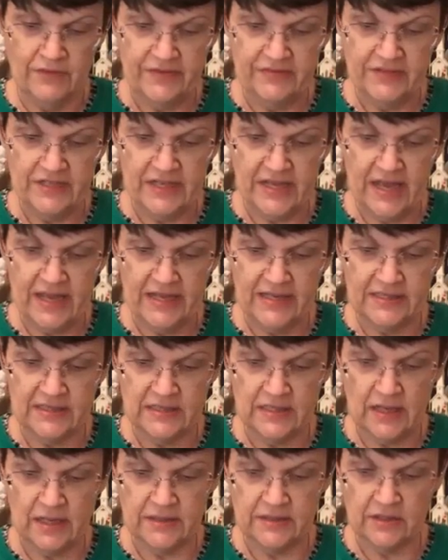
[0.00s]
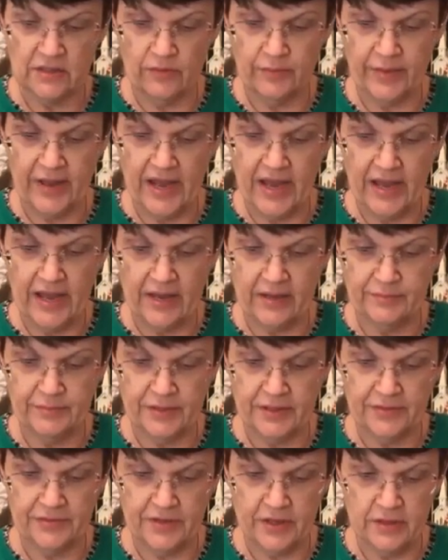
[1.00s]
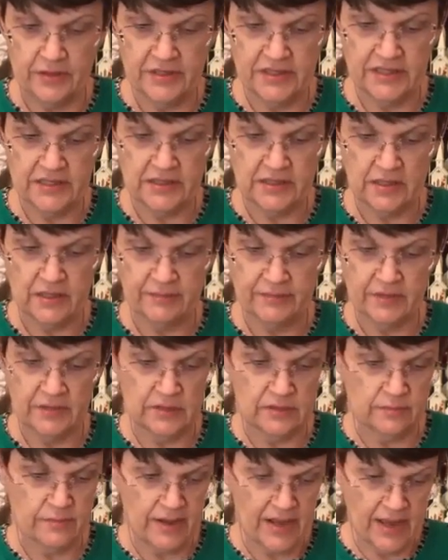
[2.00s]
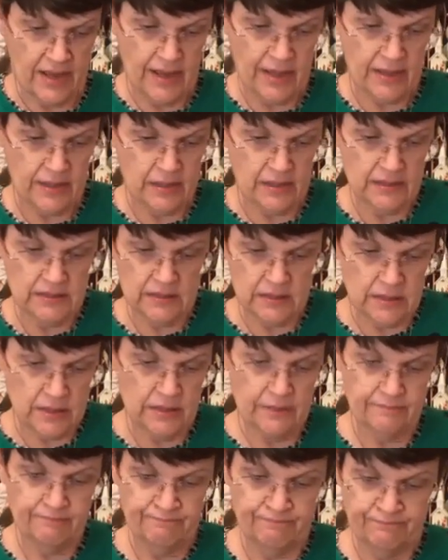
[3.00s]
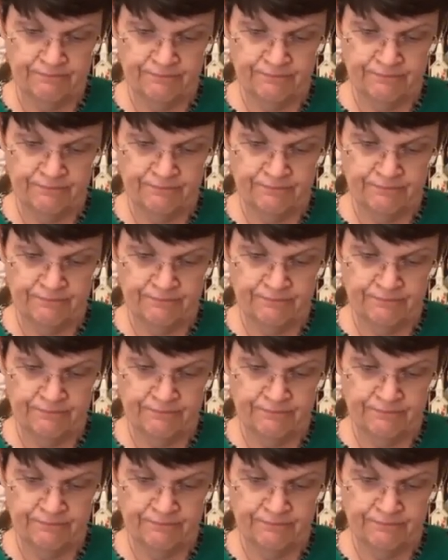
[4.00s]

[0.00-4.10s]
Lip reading: 58's not so bad, but 30 something's bad, isn't it?